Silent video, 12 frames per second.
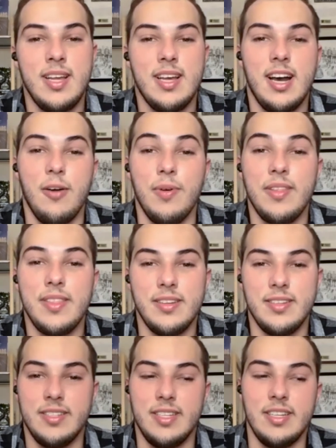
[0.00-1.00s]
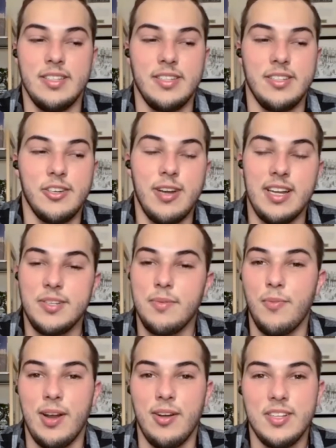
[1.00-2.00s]
Uh, with the disease and to create some
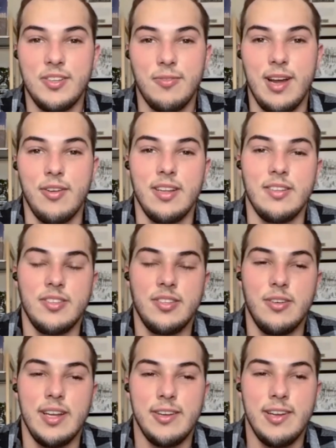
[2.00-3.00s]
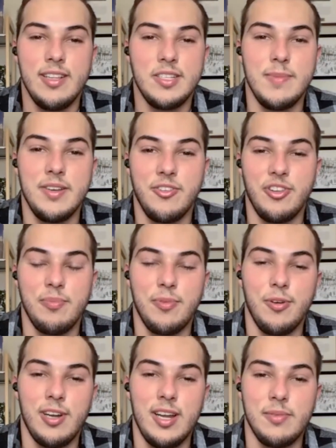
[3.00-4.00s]
awareness around it. And so I created this mentorship
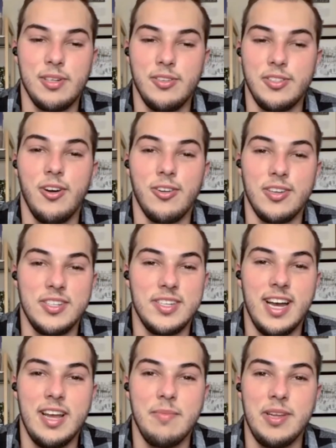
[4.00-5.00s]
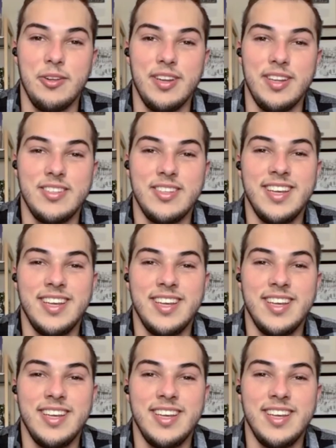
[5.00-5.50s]
program called Dahlgren's Diabeauties.